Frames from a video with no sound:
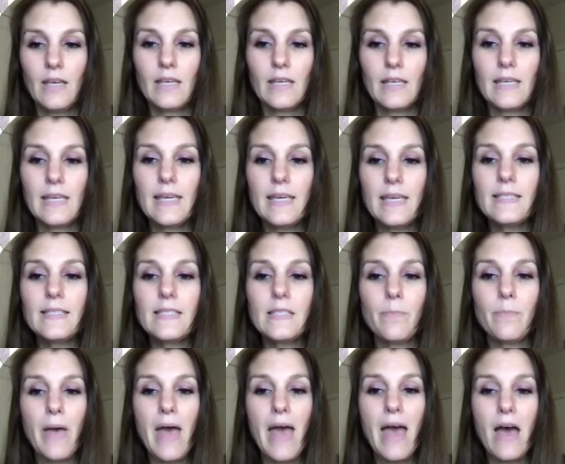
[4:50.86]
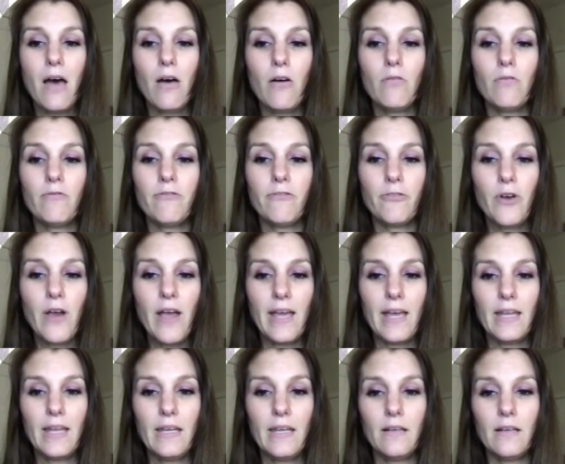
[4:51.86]
Kit's pal
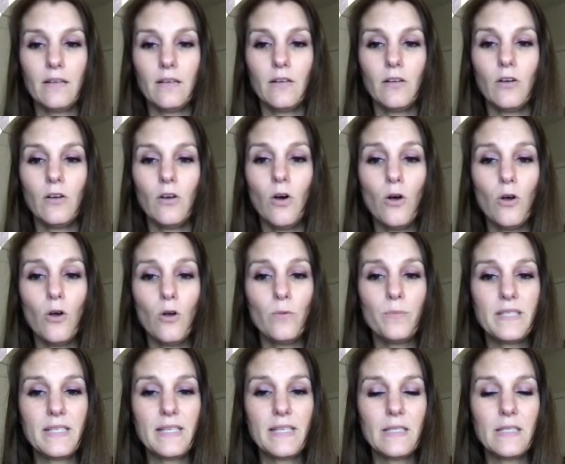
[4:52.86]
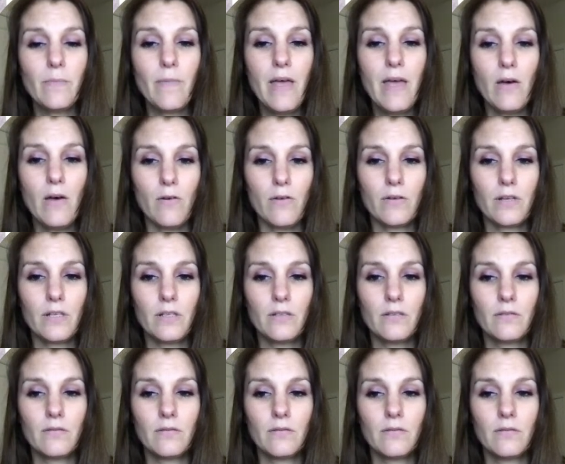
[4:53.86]
Fred gulps his milk.
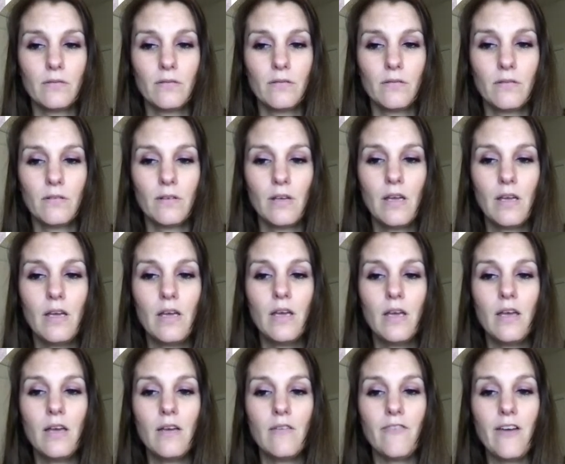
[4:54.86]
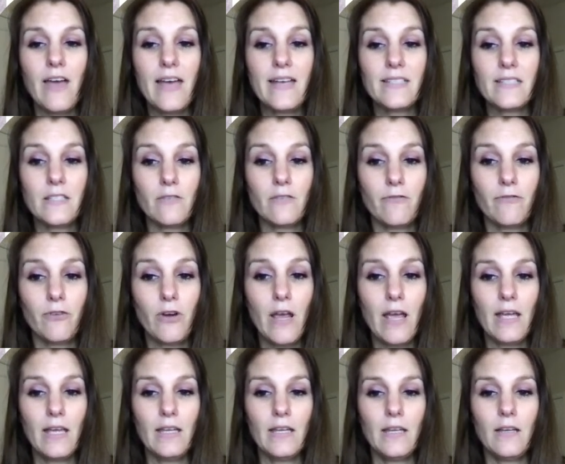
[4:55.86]
Fast
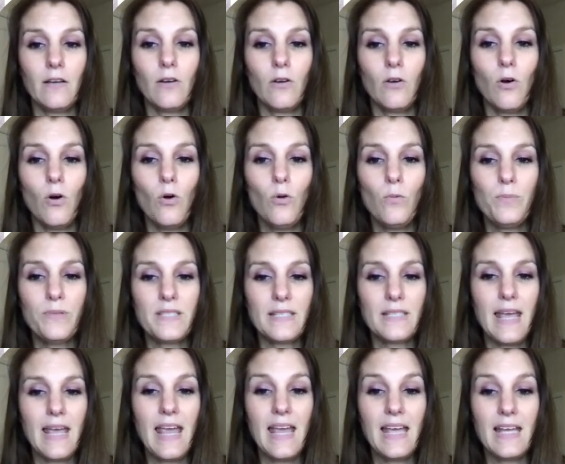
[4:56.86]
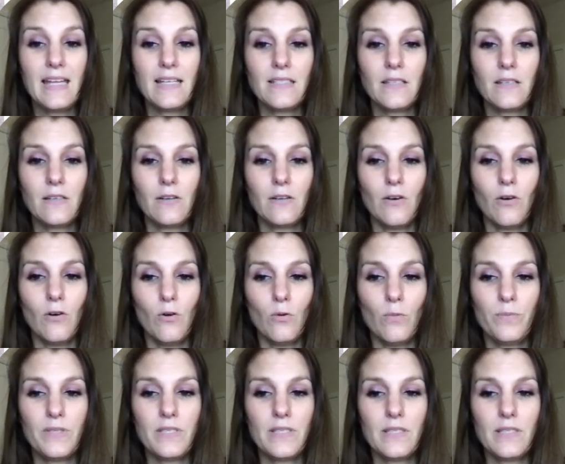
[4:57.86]
Fred gulps and
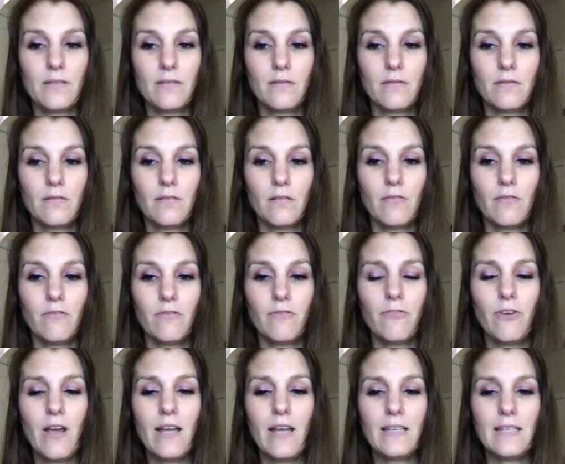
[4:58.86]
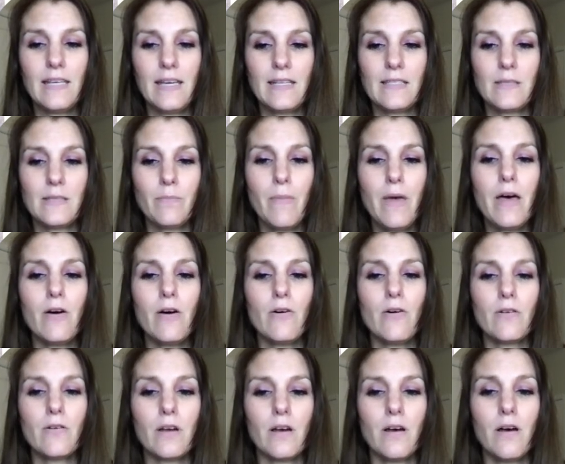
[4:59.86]
gulps. Fred gets
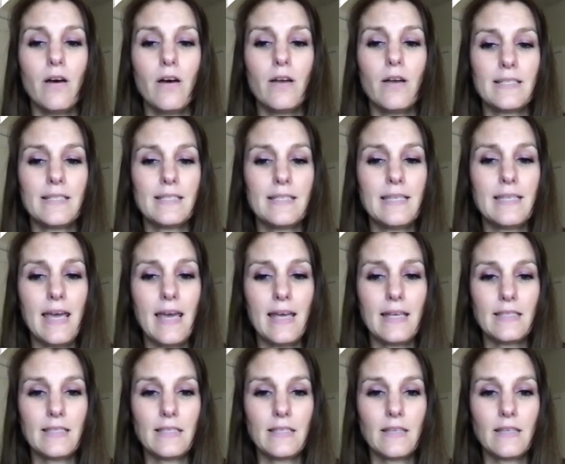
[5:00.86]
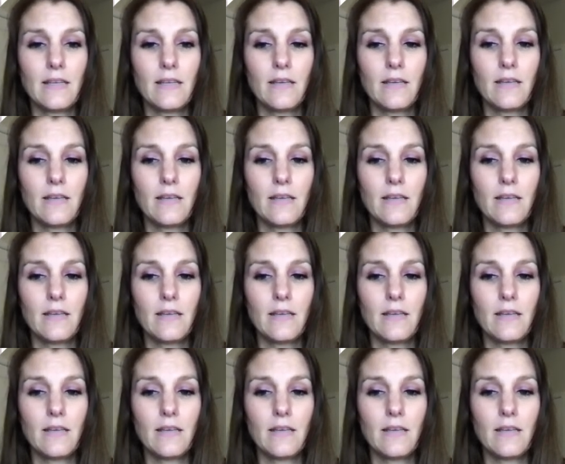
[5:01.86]
milk on his desk.